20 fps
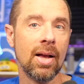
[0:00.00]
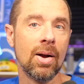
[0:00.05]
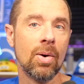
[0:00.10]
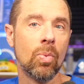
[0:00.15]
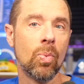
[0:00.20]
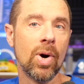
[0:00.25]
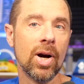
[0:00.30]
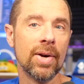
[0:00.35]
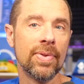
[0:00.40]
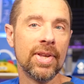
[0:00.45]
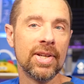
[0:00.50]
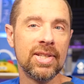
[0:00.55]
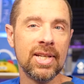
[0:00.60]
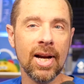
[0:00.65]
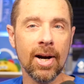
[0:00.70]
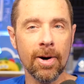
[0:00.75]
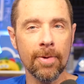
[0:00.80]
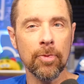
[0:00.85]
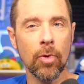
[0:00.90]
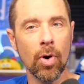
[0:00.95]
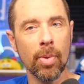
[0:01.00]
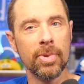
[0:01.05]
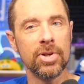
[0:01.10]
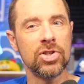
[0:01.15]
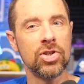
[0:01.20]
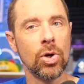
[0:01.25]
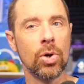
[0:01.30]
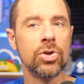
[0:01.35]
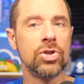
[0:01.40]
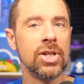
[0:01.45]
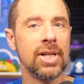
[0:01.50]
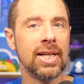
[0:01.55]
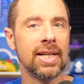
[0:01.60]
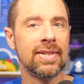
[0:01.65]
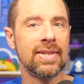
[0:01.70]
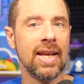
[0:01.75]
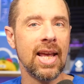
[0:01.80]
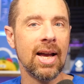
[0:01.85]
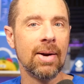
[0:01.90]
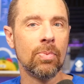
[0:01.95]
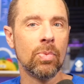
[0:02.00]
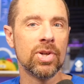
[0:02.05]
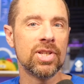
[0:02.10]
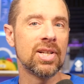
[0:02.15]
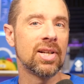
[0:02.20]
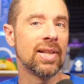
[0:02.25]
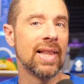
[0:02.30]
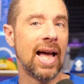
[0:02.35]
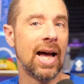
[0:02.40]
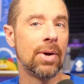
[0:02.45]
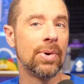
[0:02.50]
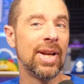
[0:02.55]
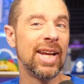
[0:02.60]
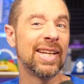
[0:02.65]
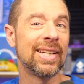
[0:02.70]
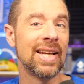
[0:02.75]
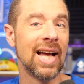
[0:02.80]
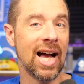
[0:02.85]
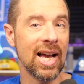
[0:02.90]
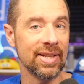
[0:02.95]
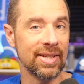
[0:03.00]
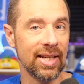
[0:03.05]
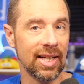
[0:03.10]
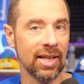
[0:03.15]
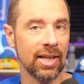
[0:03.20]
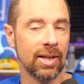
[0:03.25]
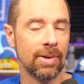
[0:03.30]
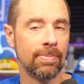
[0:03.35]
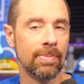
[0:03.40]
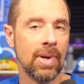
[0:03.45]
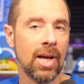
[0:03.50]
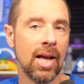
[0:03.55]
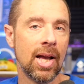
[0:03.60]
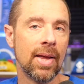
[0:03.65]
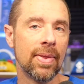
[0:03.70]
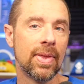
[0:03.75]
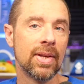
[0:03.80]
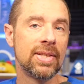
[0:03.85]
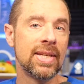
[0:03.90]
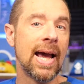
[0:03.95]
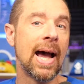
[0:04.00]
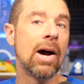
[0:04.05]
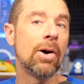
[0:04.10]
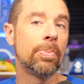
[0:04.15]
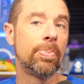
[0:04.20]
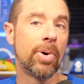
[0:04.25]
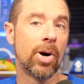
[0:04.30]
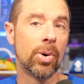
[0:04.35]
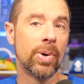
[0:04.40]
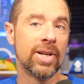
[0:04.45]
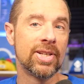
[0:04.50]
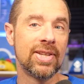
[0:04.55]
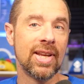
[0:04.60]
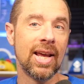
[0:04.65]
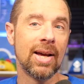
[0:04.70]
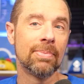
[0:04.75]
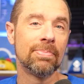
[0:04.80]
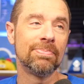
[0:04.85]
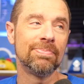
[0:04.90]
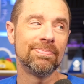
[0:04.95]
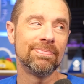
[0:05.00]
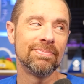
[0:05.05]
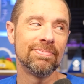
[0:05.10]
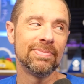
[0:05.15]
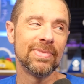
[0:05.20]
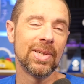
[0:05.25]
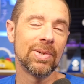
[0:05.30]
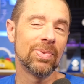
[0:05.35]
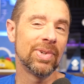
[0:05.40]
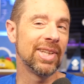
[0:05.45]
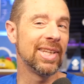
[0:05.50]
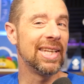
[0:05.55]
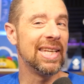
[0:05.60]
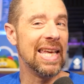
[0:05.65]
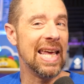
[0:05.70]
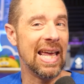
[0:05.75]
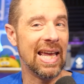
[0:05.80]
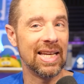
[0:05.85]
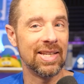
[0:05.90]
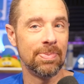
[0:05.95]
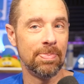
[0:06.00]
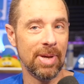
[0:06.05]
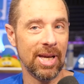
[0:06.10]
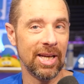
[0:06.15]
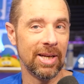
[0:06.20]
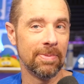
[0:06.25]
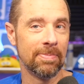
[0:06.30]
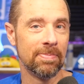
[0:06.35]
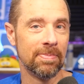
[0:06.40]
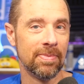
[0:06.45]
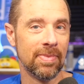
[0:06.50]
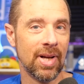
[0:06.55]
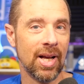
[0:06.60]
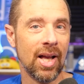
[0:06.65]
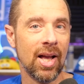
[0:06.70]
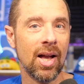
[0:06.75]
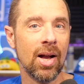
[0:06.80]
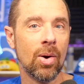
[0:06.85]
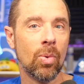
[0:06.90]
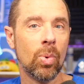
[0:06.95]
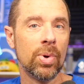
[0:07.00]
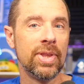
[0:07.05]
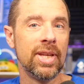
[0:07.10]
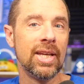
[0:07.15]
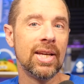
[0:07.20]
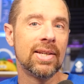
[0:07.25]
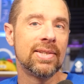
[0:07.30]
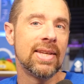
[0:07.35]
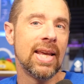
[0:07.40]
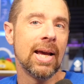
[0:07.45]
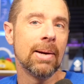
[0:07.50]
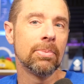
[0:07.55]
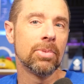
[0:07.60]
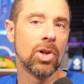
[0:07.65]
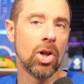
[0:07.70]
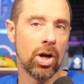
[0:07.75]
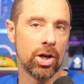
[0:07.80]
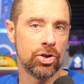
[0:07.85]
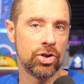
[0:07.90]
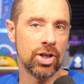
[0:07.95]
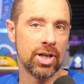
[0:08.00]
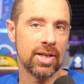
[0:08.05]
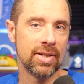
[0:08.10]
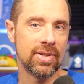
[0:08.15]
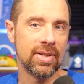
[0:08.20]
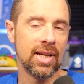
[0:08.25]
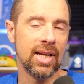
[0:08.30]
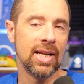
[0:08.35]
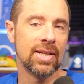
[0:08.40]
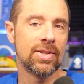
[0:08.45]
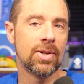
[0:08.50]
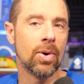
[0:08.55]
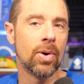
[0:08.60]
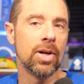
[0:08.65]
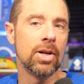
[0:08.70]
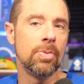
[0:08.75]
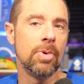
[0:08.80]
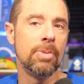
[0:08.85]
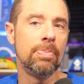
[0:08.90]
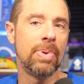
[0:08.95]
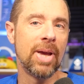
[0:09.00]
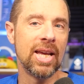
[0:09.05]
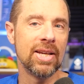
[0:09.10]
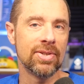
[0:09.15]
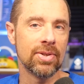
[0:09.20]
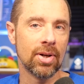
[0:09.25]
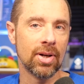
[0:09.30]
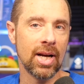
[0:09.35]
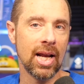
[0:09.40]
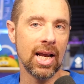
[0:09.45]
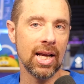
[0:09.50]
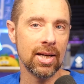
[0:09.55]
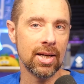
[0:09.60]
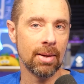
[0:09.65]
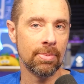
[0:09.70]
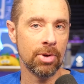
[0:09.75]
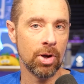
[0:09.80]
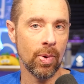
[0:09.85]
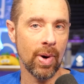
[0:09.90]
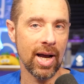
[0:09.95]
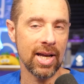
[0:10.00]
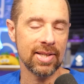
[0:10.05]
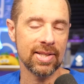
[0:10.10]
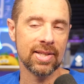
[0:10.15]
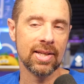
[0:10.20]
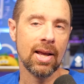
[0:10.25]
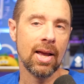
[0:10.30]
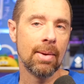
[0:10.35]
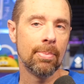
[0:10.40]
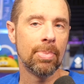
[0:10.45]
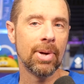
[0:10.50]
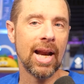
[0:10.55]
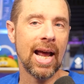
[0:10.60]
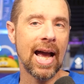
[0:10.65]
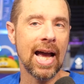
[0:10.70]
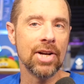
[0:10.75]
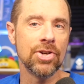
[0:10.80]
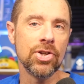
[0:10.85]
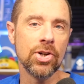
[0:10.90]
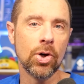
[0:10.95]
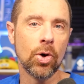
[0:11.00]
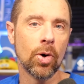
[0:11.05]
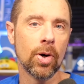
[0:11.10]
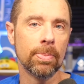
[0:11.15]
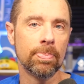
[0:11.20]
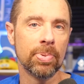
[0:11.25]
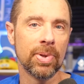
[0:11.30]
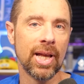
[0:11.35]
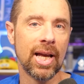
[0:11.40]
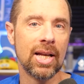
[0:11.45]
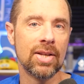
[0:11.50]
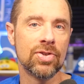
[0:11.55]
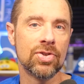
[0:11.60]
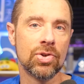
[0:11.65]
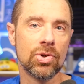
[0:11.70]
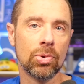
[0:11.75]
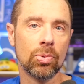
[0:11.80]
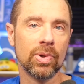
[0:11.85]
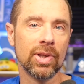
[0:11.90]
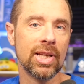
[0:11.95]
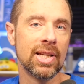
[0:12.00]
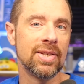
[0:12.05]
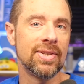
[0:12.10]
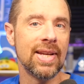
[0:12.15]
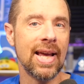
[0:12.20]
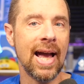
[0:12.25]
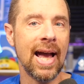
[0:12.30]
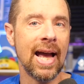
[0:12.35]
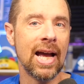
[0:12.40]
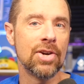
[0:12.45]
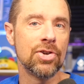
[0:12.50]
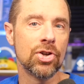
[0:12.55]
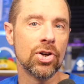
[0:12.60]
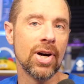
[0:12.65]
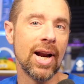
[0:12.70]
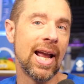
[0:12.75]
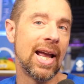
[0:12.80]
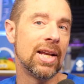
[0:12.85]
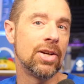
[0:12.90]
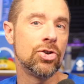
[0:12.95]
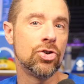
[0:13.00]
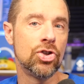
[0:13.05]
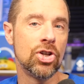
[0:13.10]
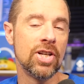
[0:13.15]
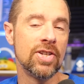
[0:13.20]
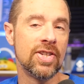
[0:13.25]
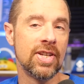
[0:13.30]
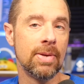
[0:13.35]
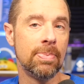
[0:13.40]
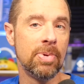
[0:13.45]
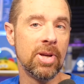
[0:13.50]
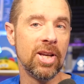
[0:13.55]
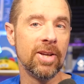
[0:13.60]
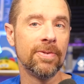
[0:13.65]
Where the Terraform Associate exam was cloud agnostic, the TAO Pro exam, it really can't be. When the exam launches, it's going to be based on AWS, but HashiCorp plans to release Azure and GCP